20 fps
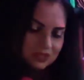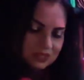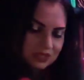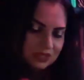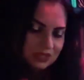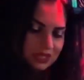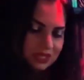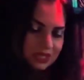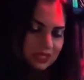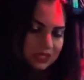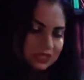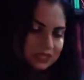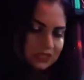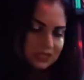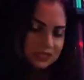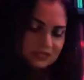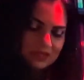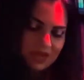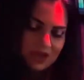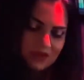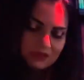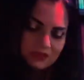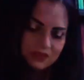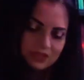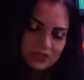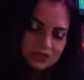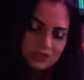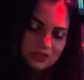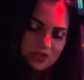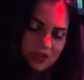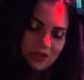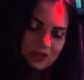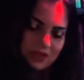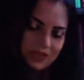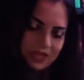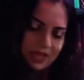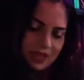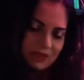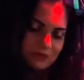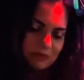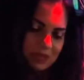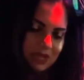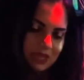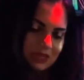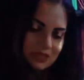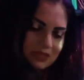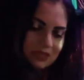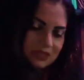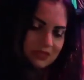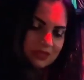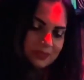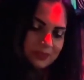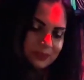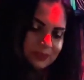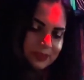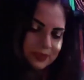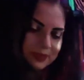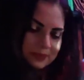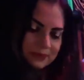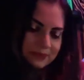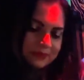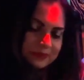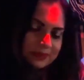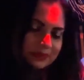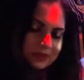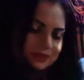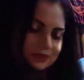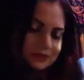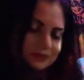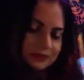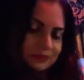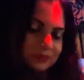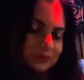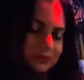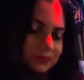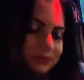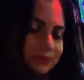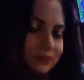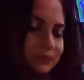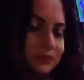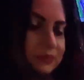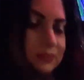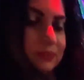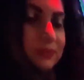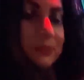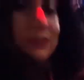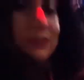and his outfit is all hand painted. The detail.